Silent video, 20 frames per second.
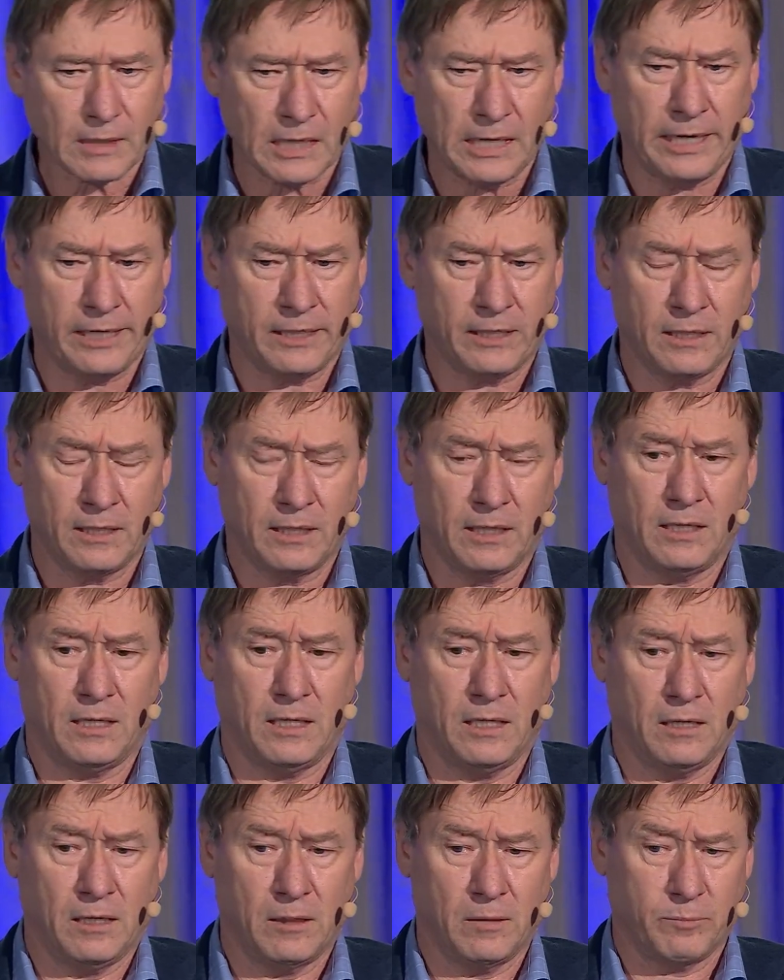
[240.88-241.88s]
and
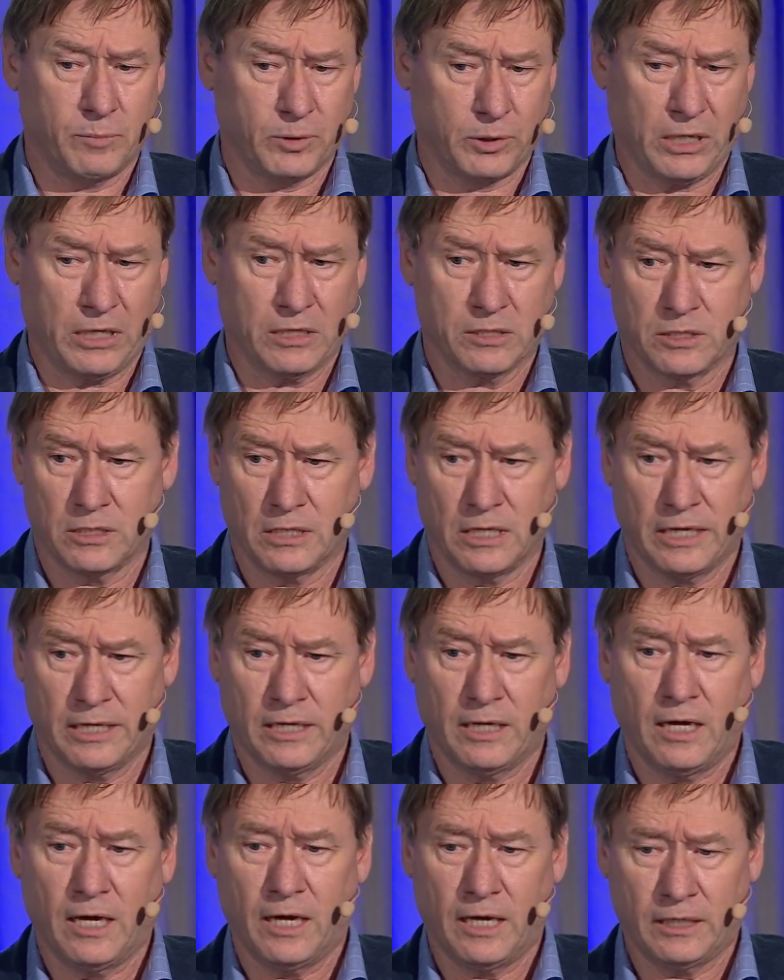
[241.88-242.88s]

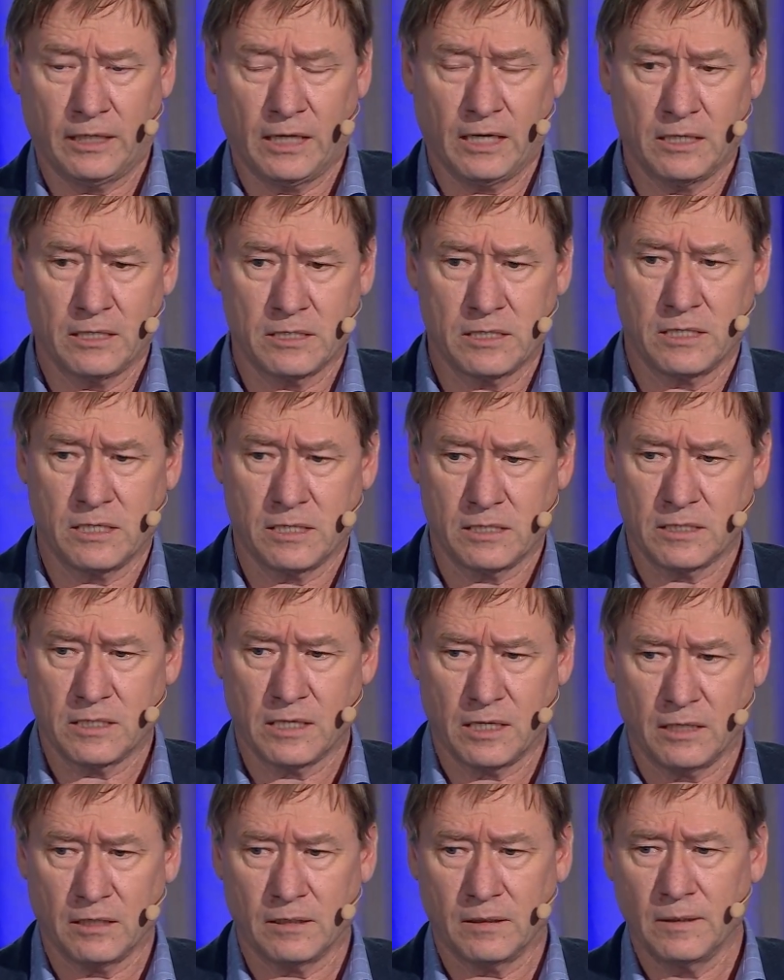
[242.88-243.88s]
potential analysis
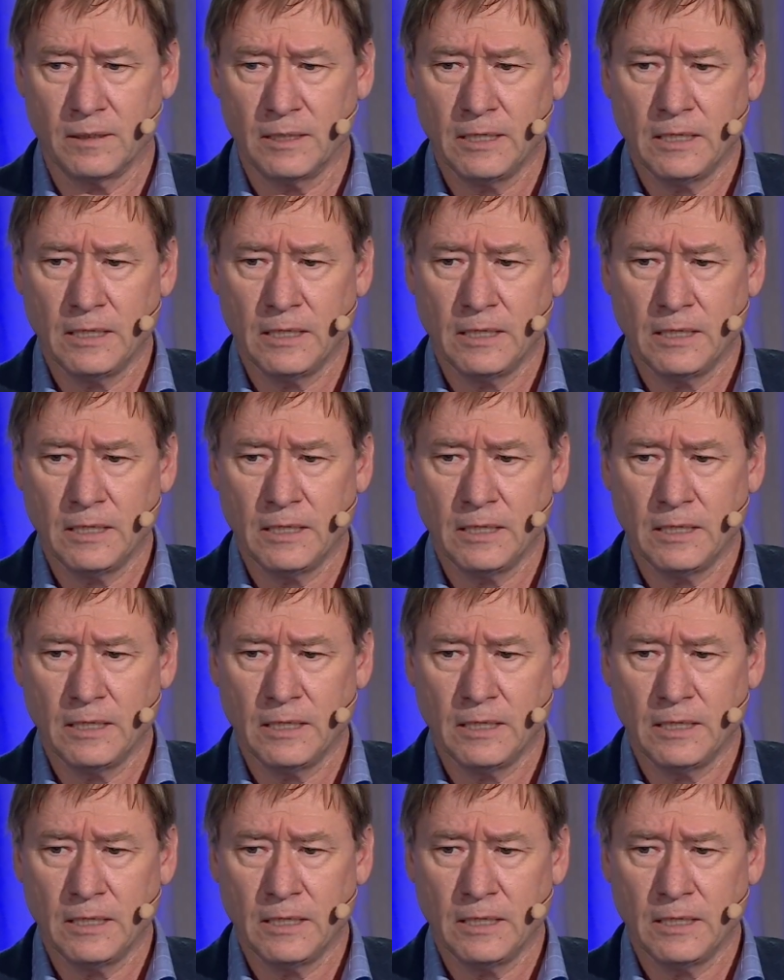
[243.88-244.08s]
then.